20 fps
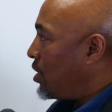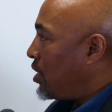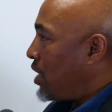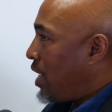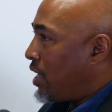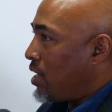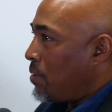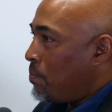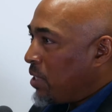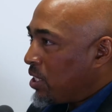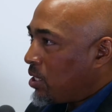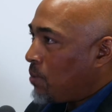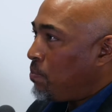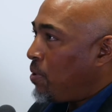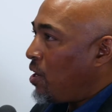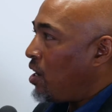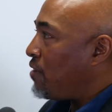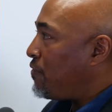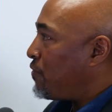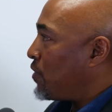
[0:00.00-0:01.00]
And the missing
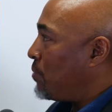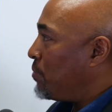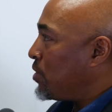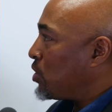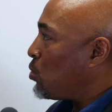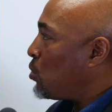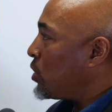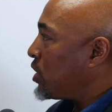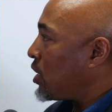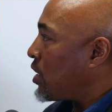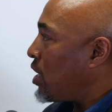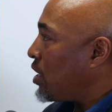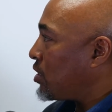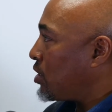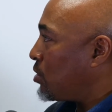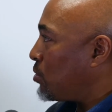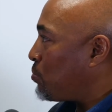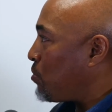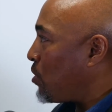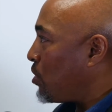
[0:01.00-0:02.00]
part for them is always a
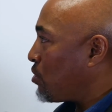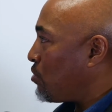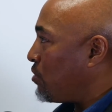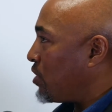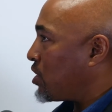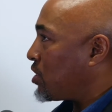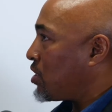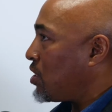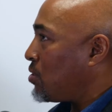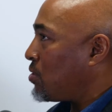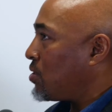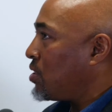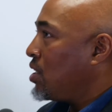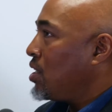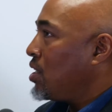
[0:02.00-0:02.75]
customs brokerage. So